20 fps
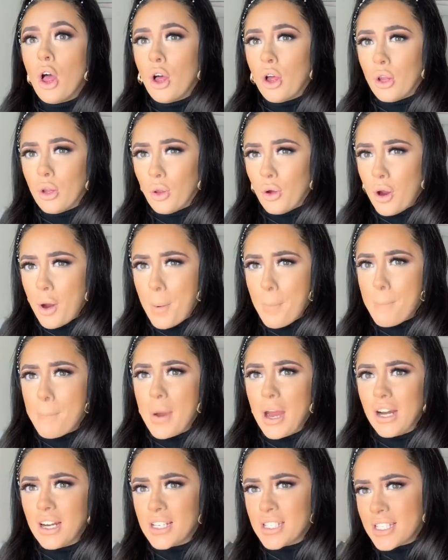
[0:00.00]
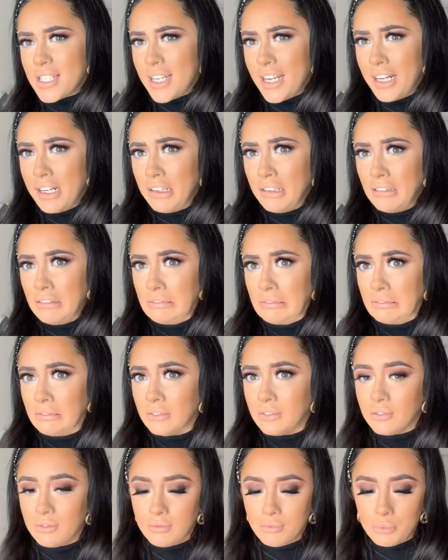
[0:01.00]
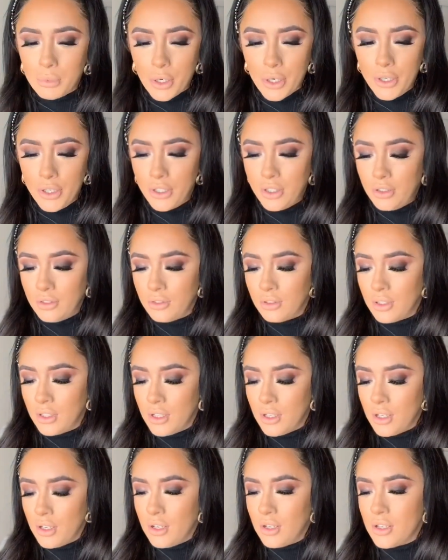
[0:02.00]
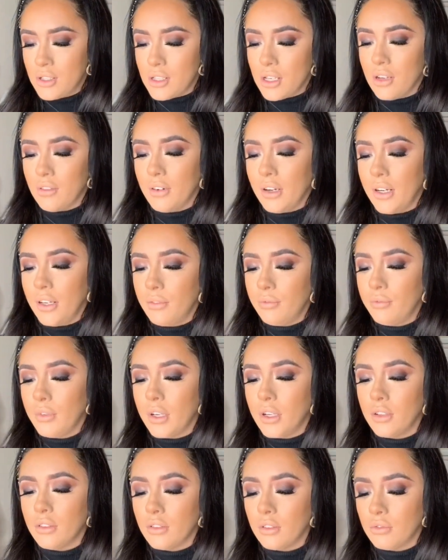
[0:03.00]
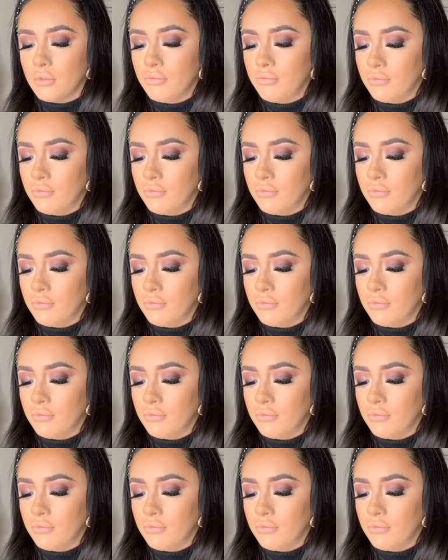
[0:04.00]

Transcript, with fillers: Laura Mercier Porter, Is that right? I don't know.